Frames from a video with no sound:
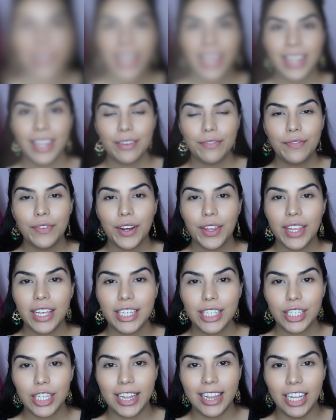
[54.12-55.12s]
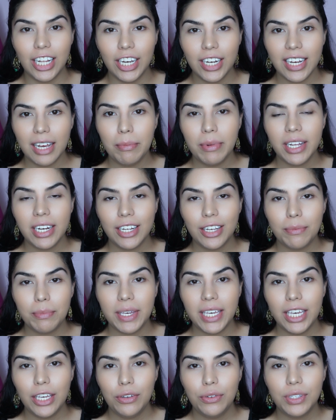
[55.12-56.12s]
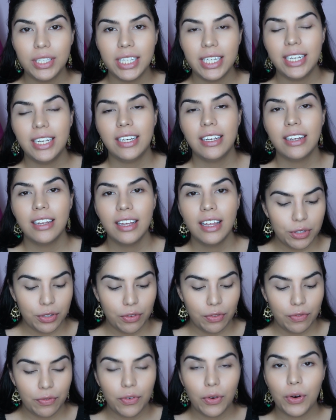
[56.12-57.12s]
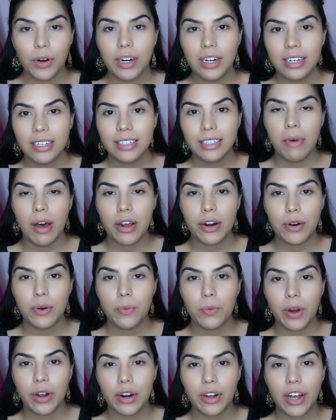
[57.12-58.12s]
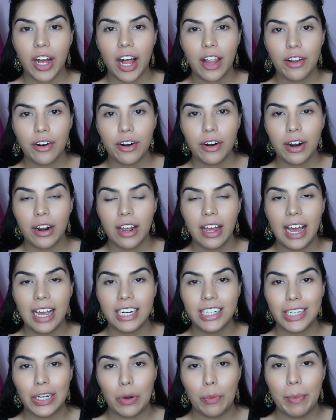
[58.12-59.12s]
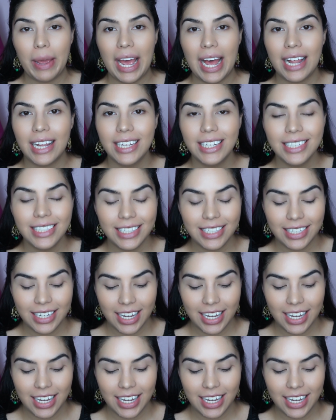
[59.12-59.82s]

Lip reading: And then for this look, I'm going to be using Sephora Modern Watercolor Eyeshadow Palette.